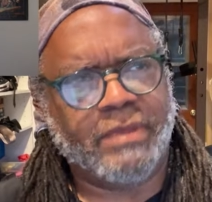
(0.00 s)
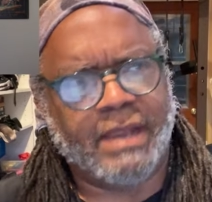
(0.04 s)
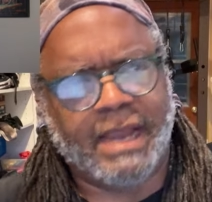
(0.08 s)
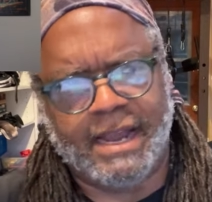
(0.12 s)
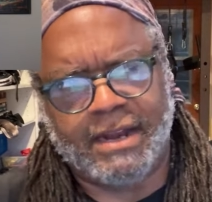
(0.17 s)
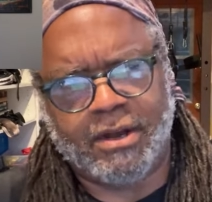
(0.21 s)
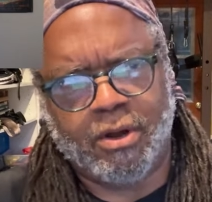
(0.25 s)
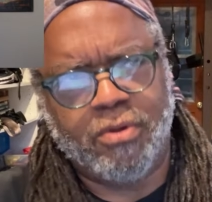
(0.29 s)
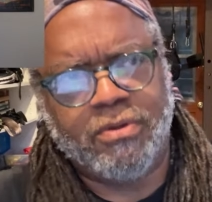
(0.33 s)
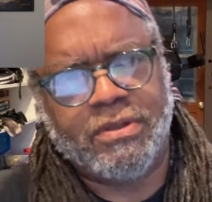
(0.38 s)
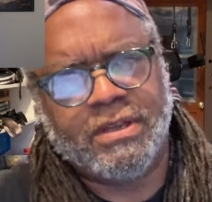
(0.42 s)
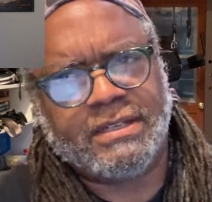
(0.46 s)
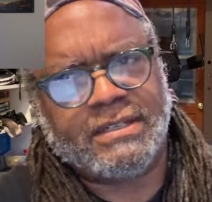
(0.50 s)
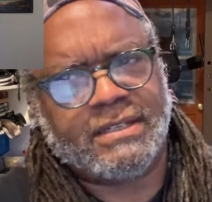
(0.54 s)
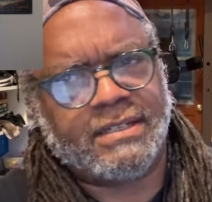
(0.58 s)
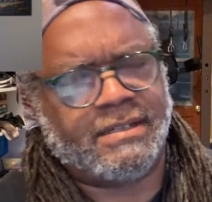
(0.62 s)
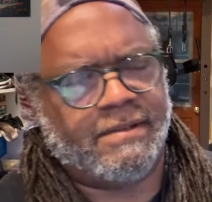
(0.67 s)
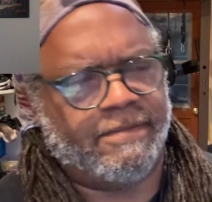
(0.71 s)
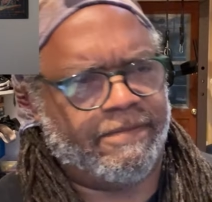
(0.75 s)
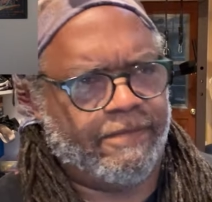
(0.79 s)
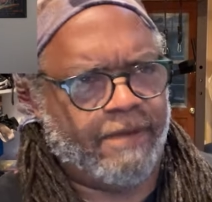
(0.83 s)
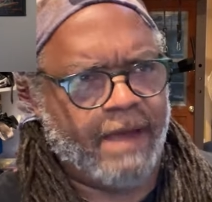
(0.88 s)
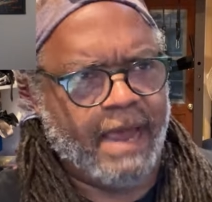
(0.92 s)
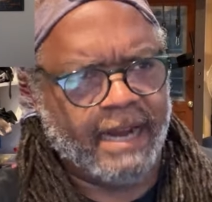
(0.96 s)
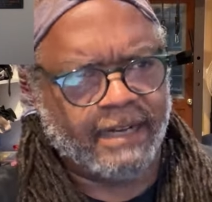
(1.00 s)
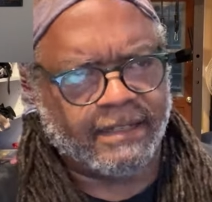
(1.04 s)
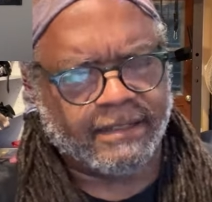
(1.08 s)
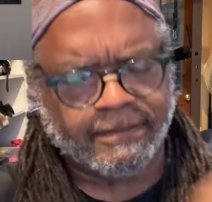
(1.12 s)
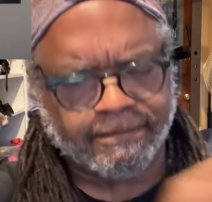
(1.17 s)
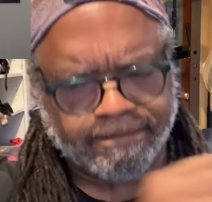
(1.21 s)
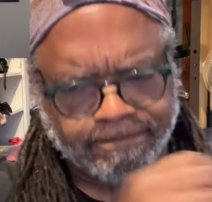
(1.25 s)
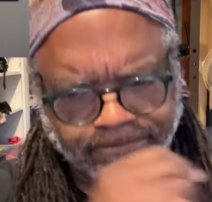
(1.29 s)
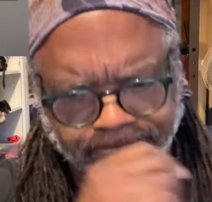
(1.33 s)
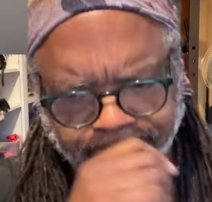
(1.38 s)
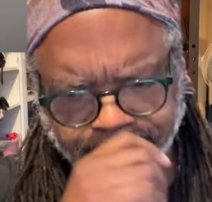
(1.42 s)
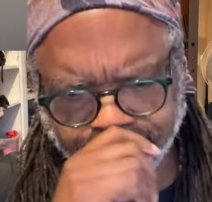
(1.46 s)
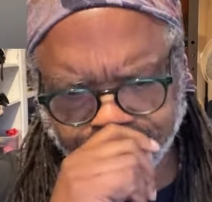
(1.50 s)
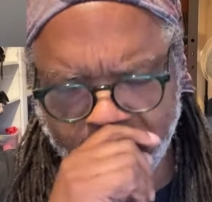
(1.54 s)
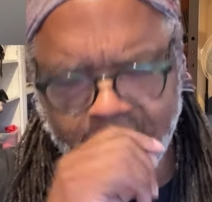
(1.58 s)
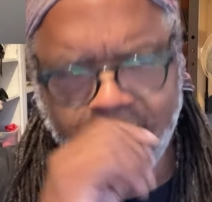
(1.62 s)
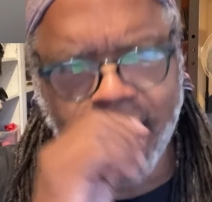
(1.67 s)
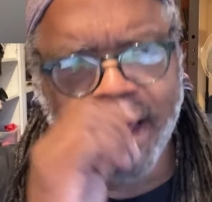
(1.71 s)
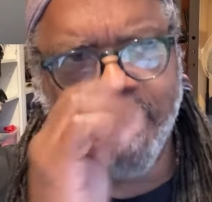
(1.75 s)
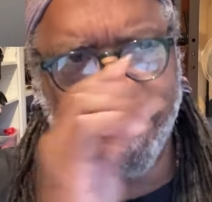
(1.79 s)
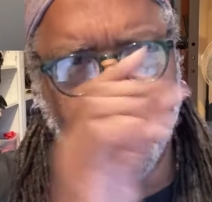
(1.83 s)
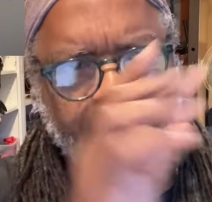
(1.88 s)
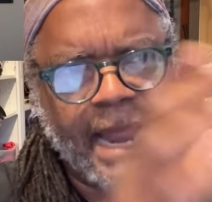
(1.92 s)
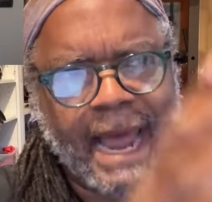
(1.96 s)
I know this is a fact.
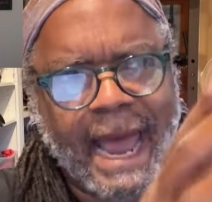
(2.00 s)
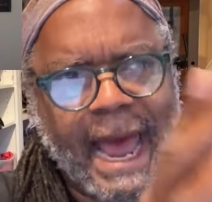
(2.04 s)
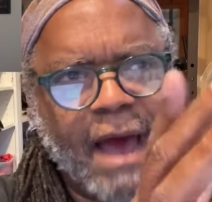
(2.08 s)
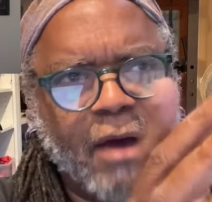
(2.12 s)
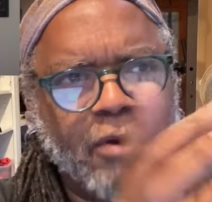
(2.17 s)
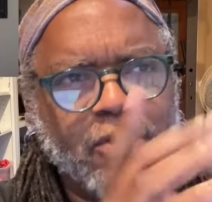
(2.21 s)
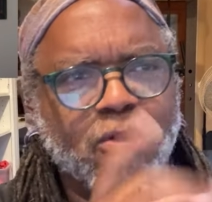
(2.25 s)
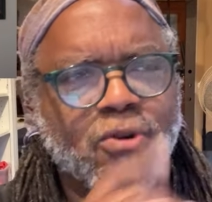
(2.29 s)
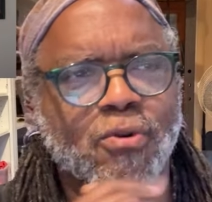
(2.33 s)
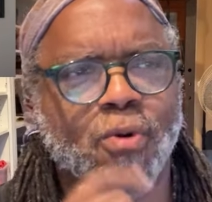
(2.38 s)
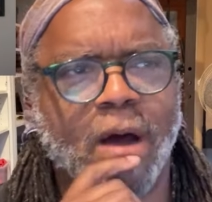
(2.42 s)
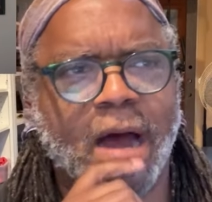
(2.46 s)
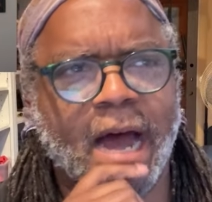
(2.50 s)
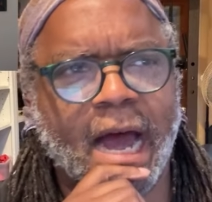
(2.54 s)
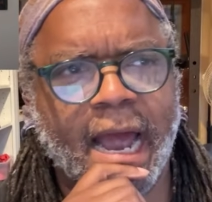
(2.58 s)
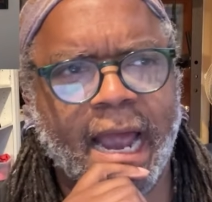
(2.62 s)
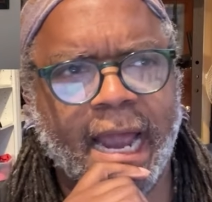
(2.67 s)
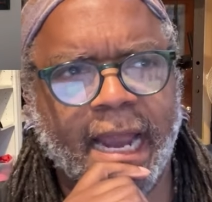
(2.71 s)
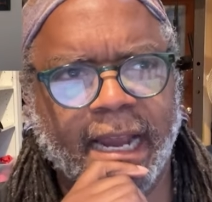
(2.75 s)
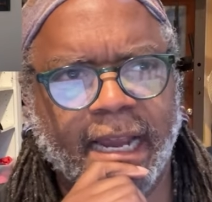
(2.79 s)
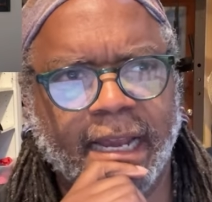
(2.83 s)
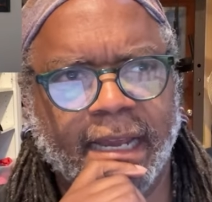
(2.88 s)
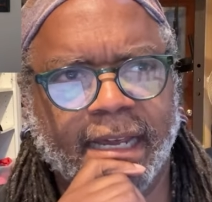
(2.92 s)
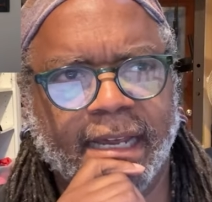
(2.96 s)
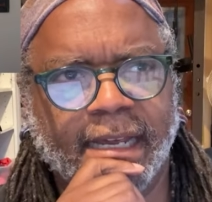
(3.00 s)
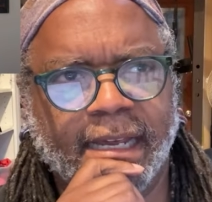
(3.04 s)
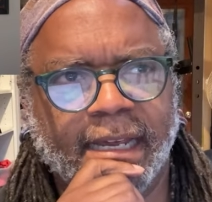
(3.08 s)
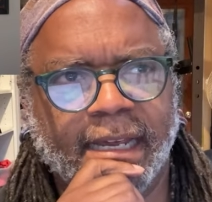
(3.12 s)
But how do I